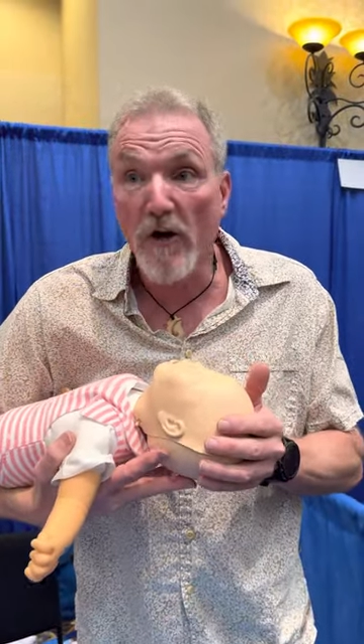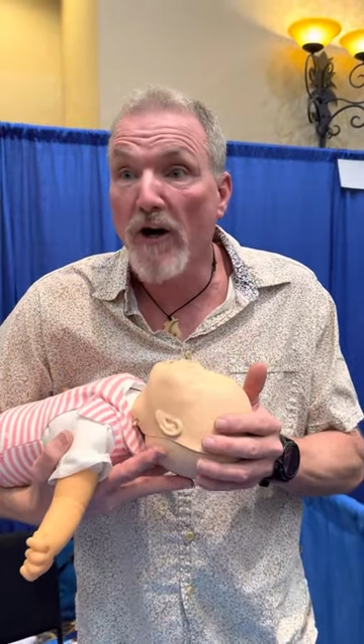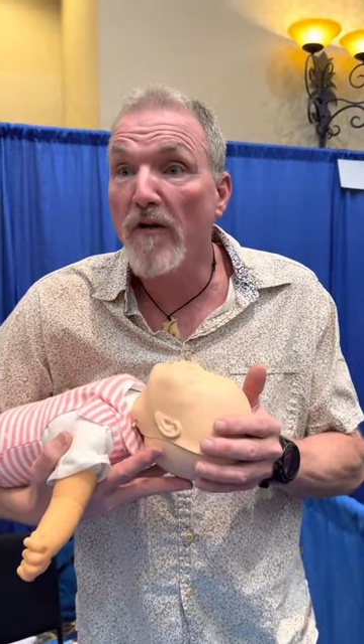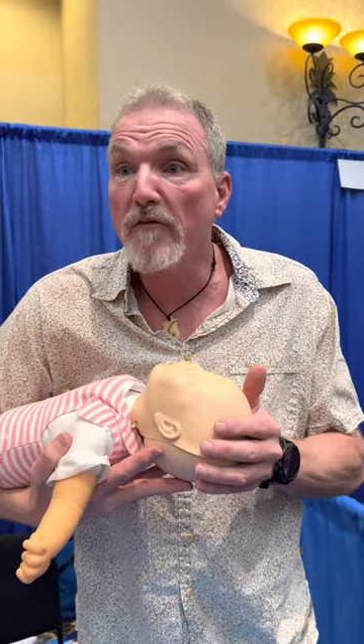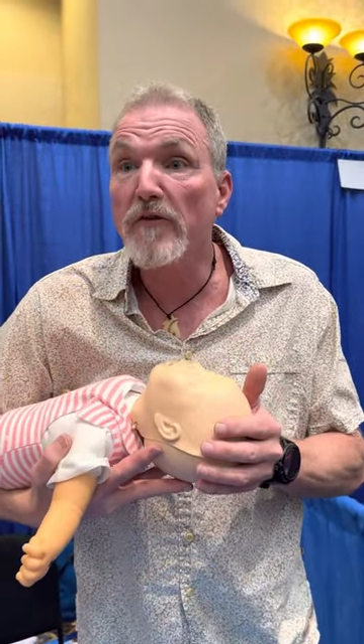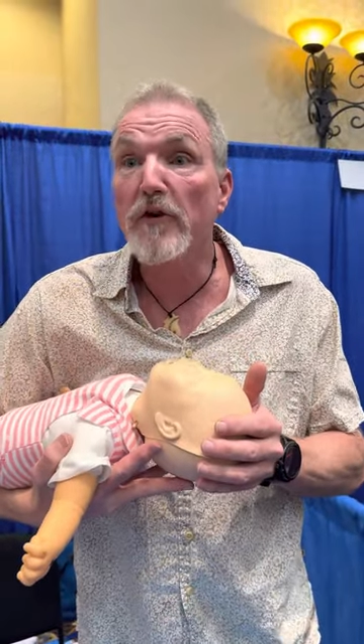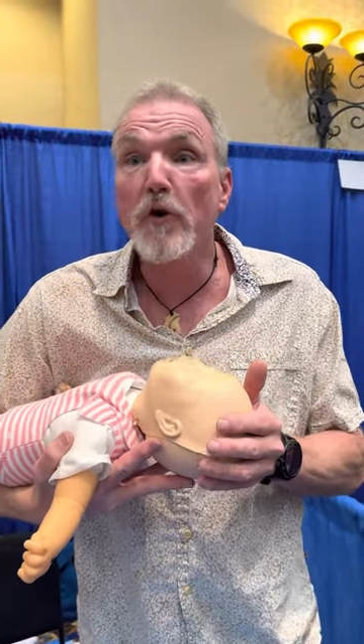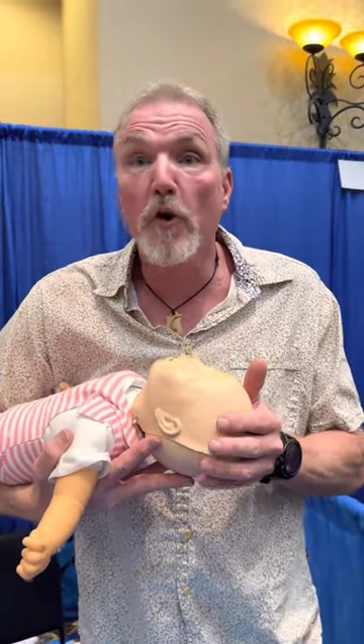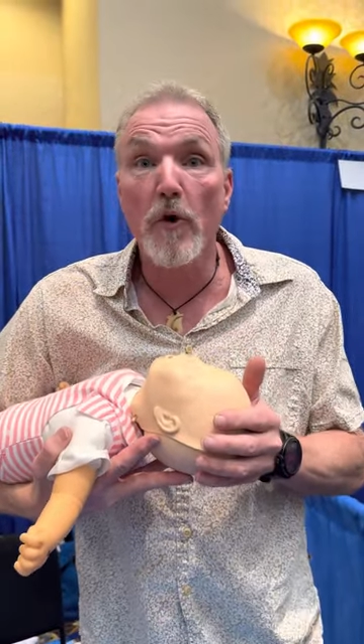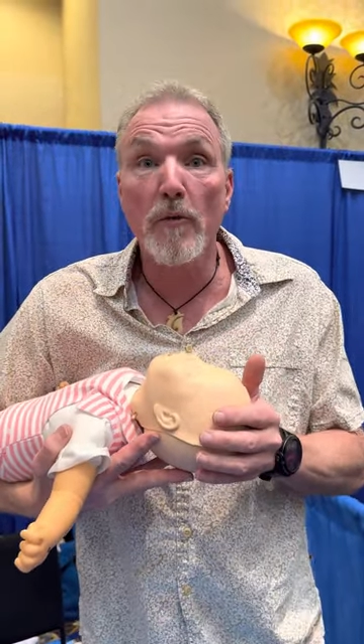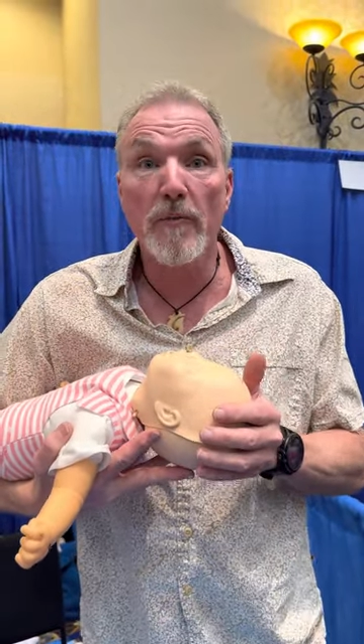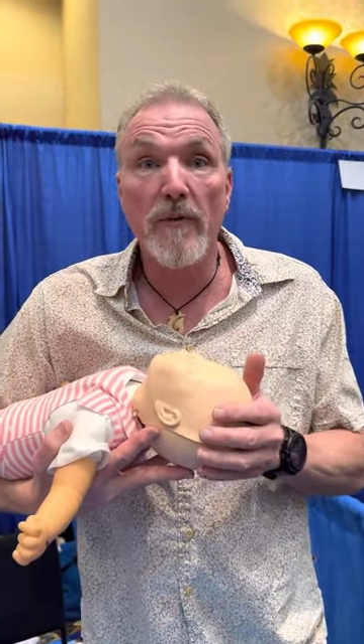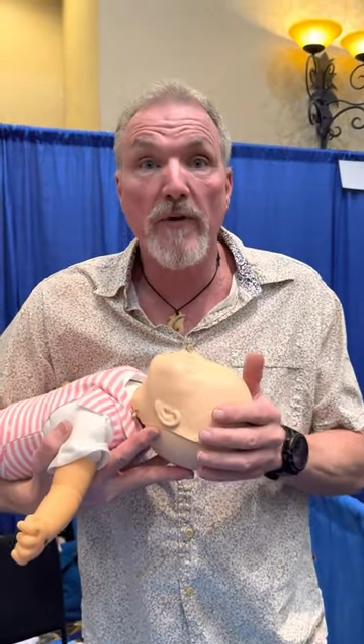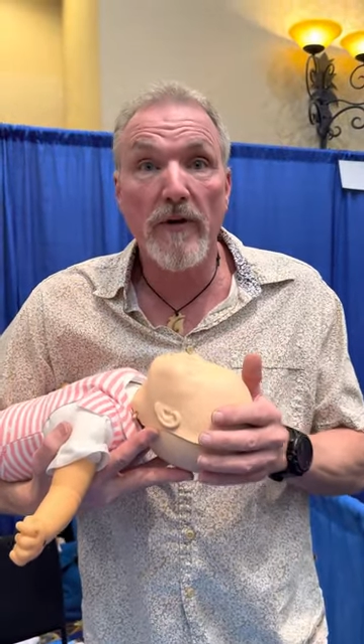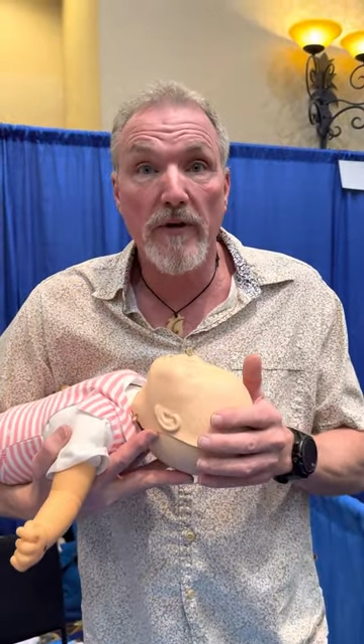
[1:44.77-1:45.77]
Cover your
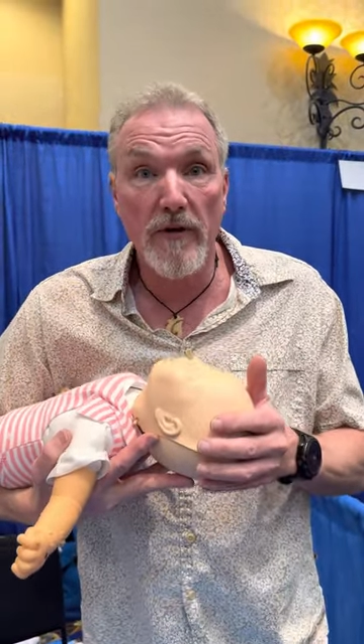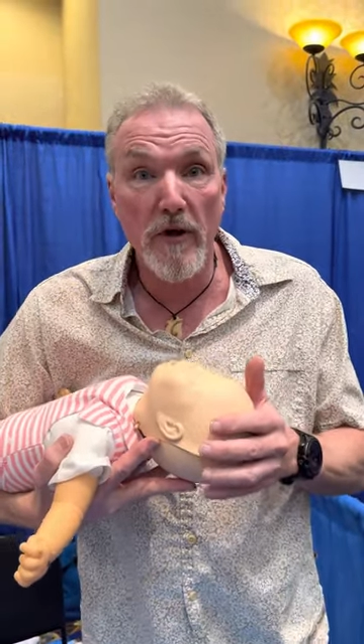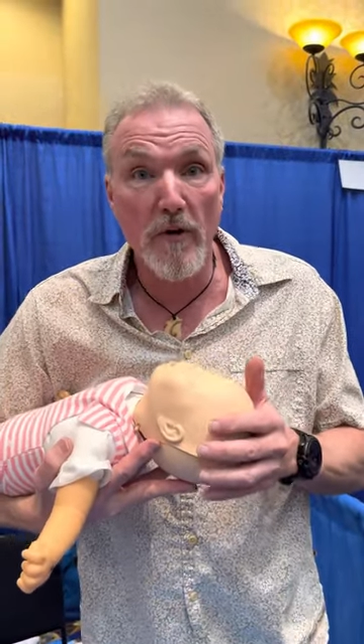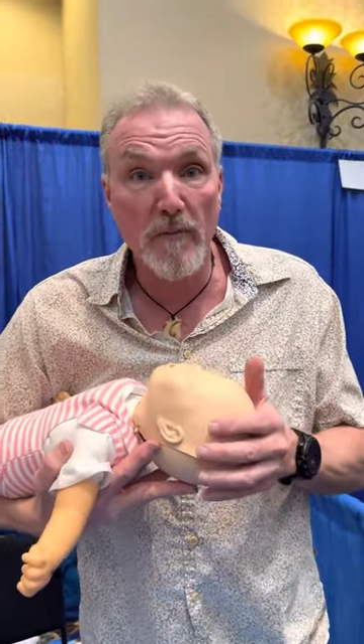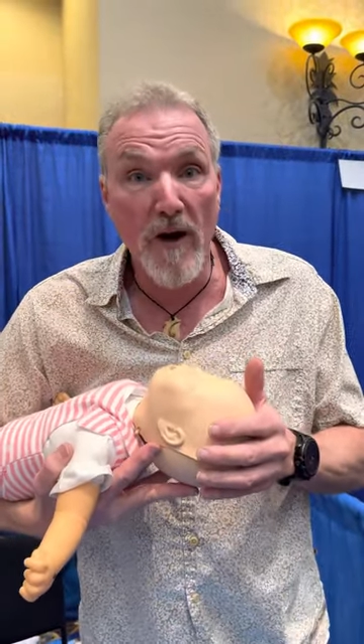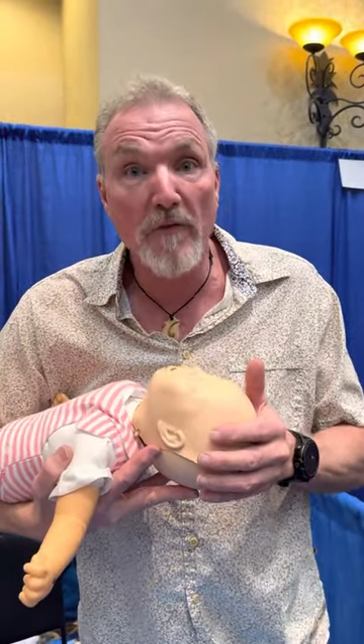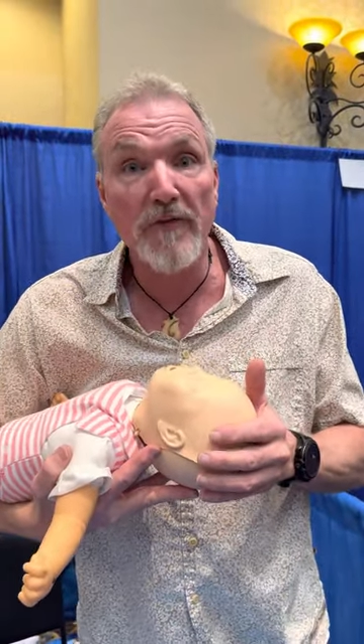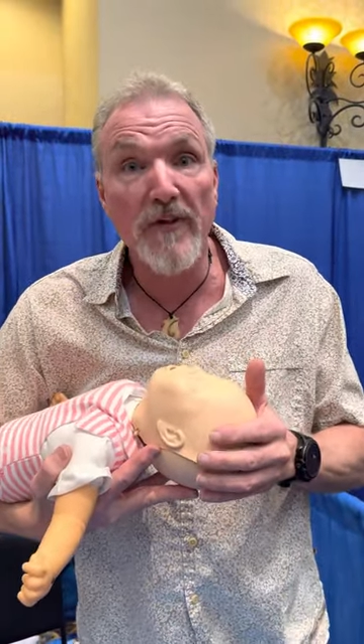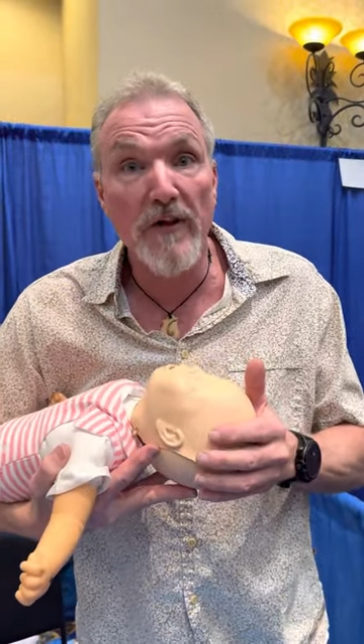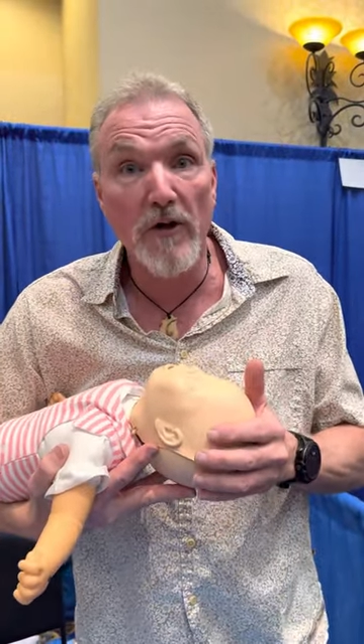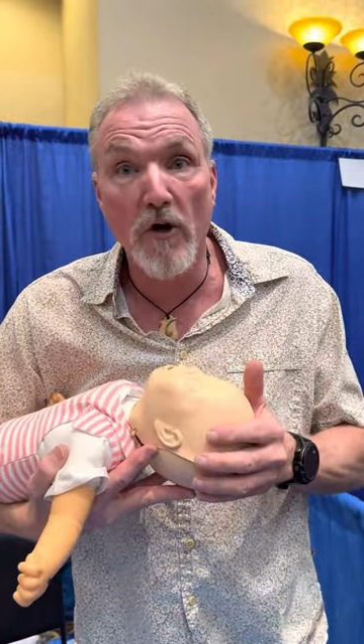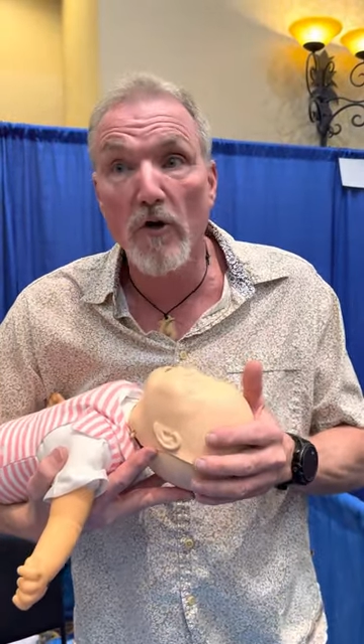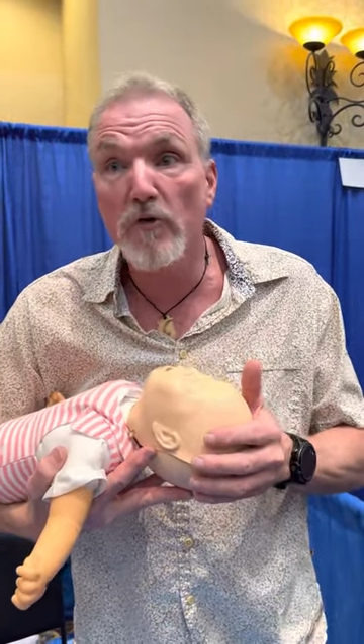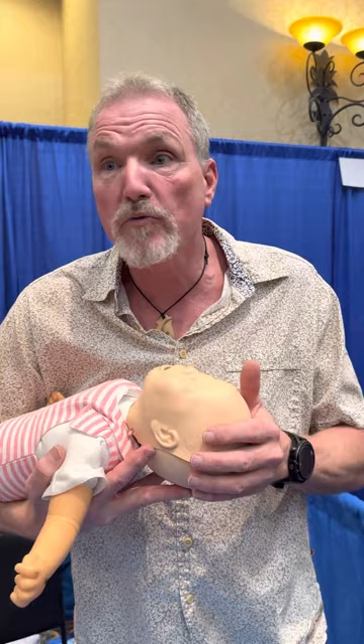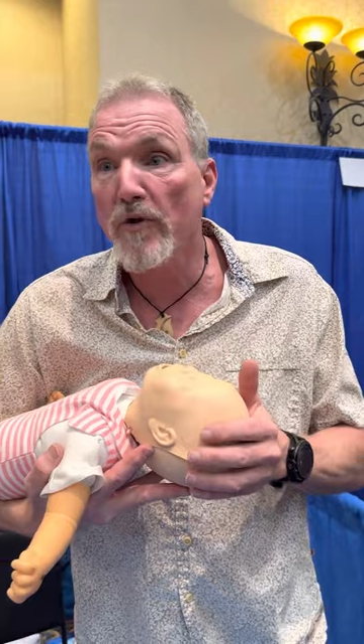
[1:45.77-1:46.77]
their mouth and
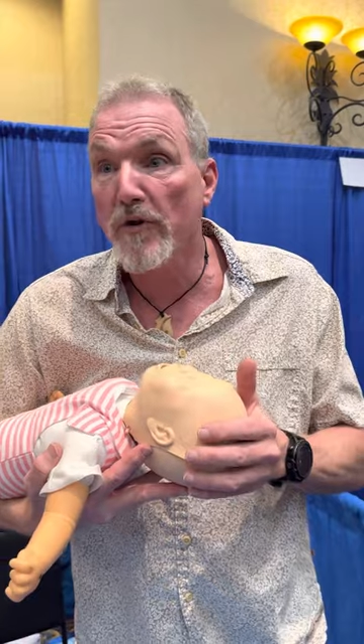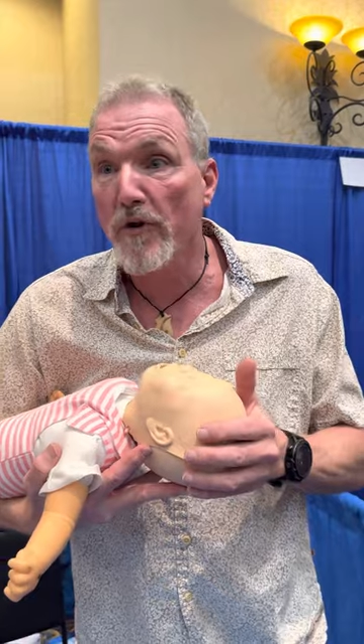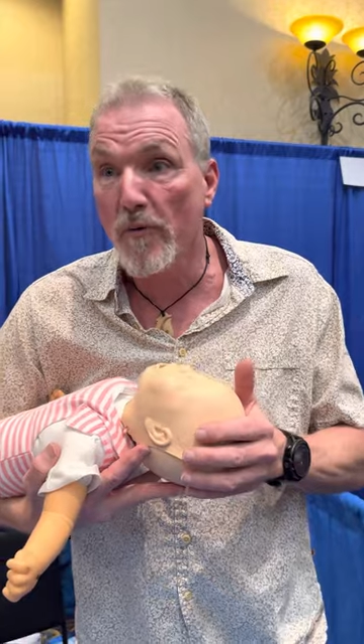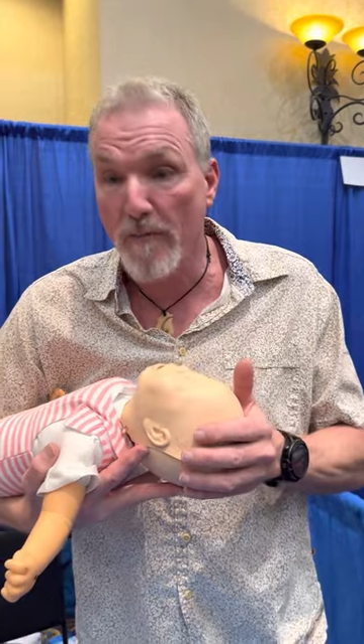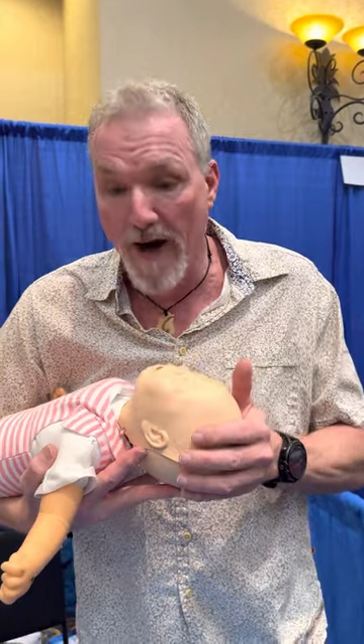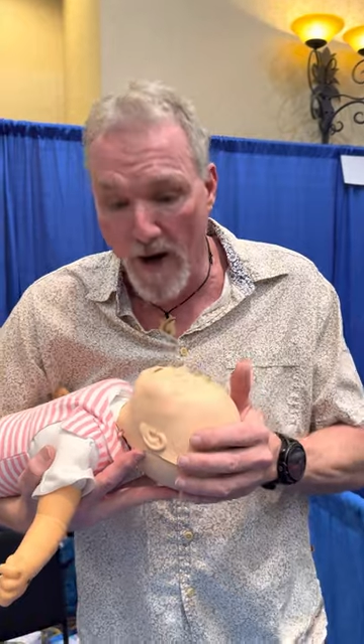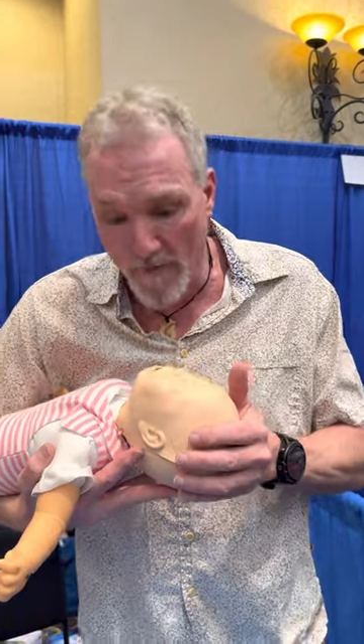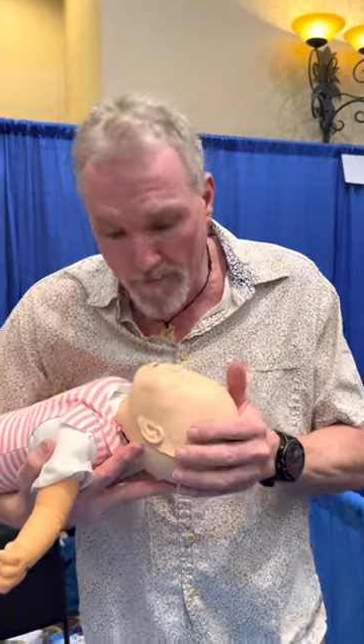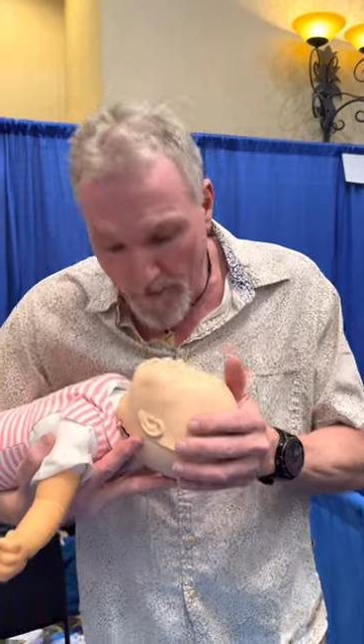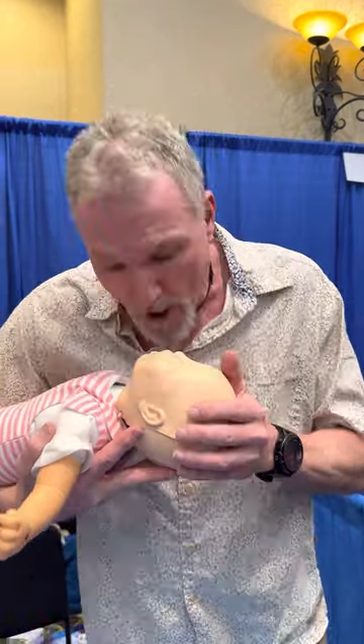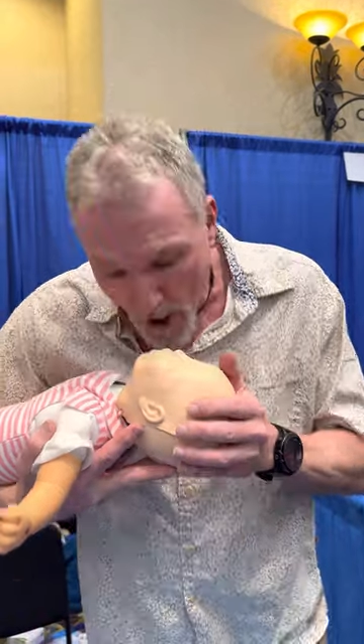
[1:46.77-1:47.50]
nose with your mouth.